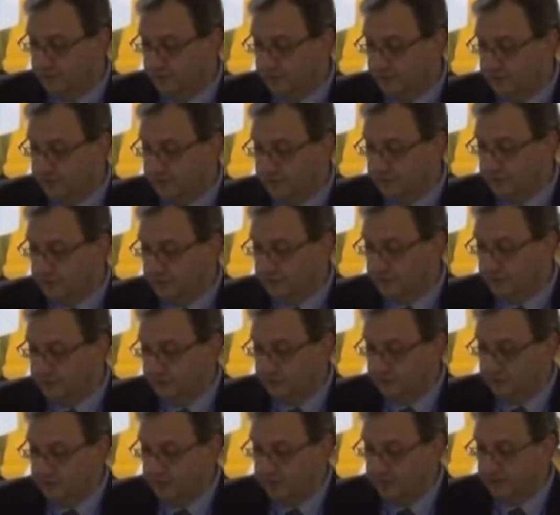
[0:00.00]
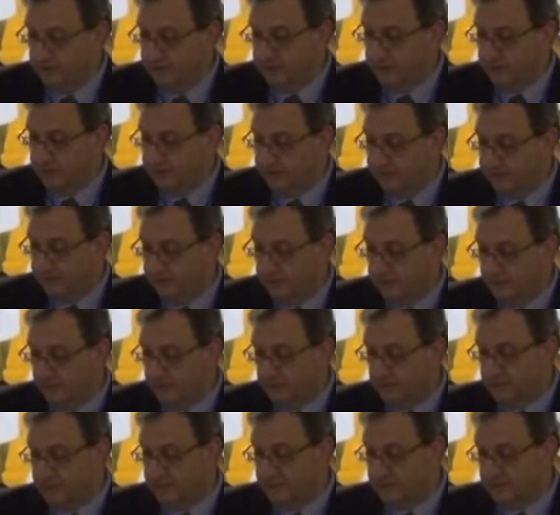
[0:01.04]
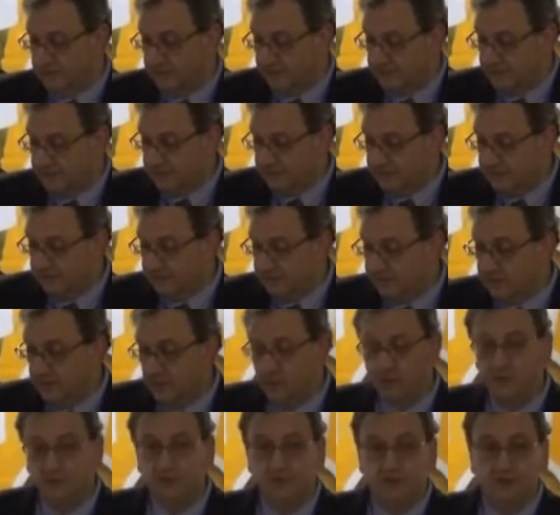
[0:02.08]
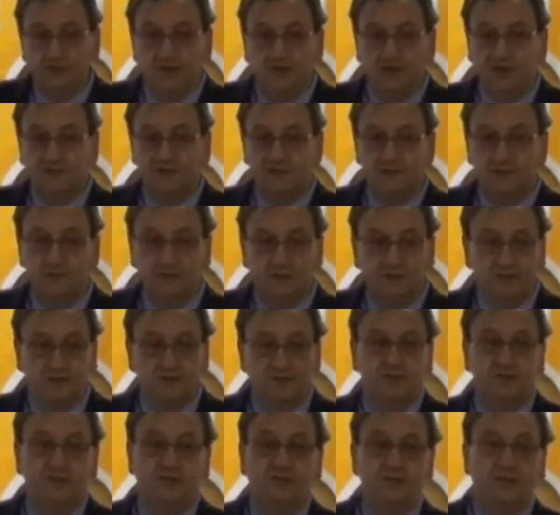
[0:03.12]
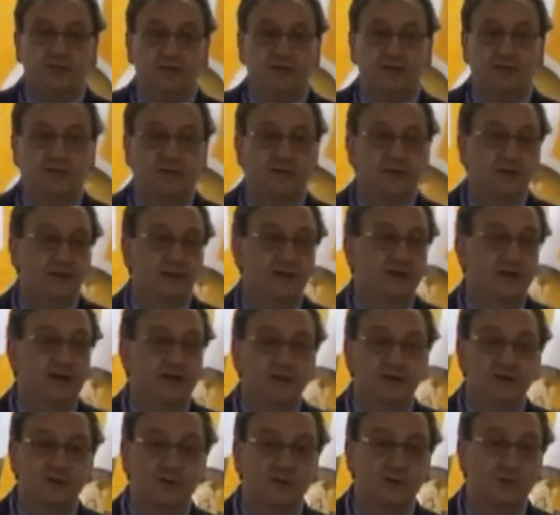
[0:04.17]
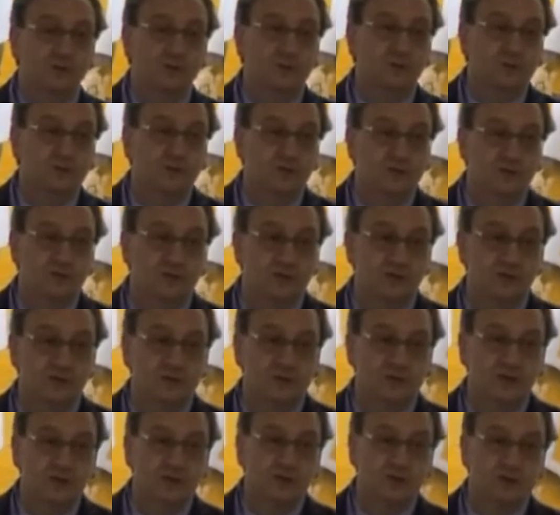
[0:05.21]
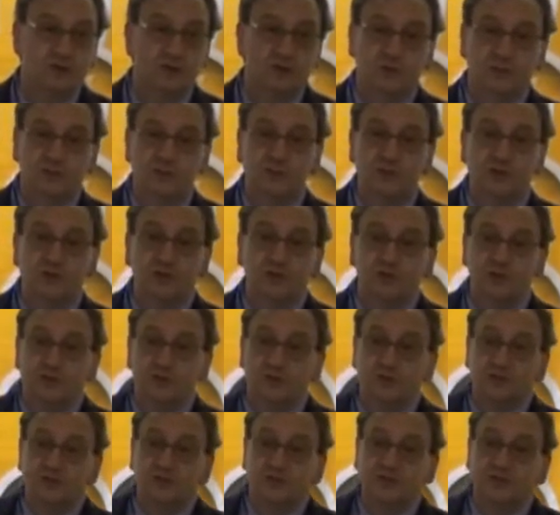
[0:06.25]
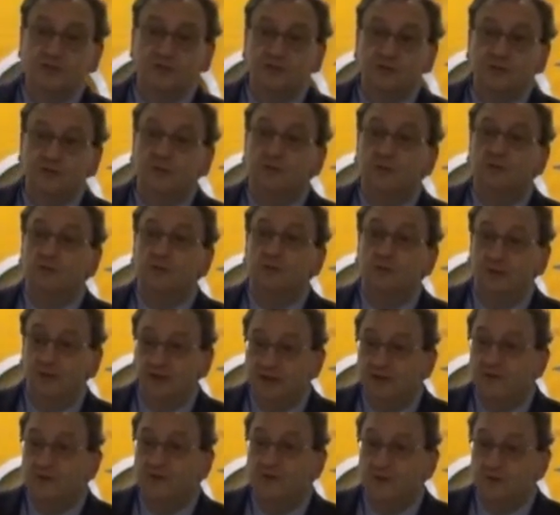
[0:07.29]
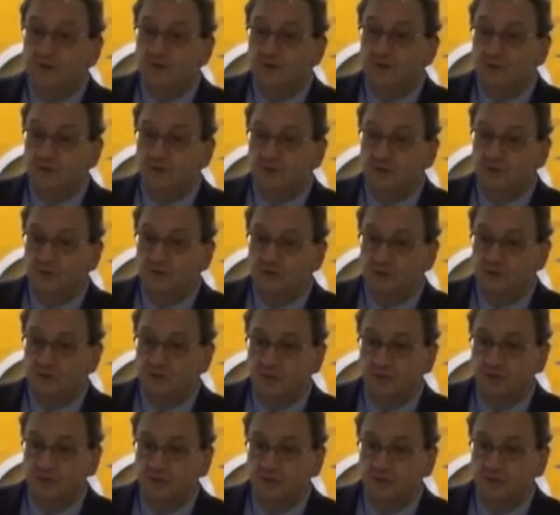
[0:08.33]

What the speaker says: And keep it in mind that in the United States is on the rise, particularly in ICU patients or patients receiving total parenteral nutrition,